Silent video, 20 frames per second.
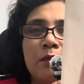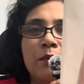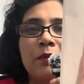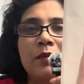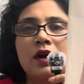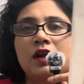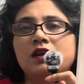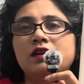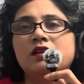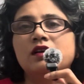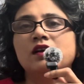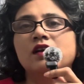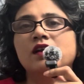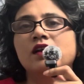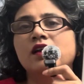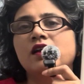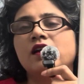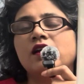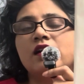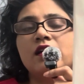But
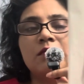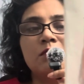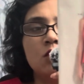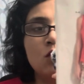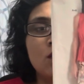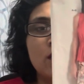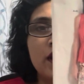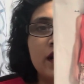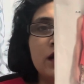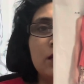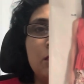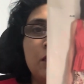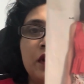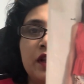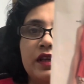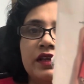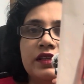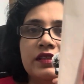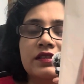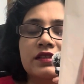I'm quite
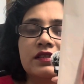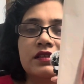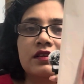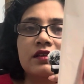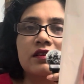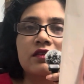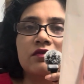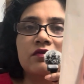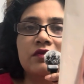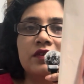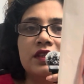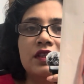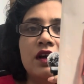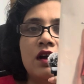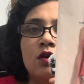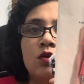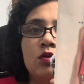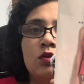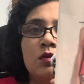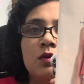pleased with
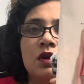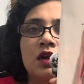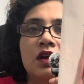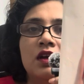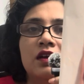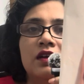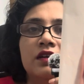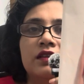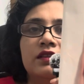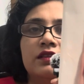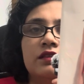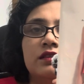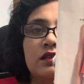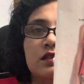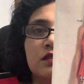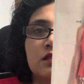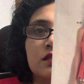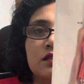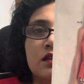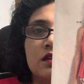how
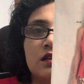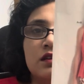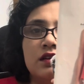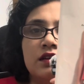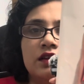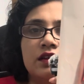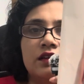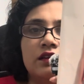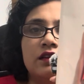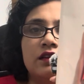the skirt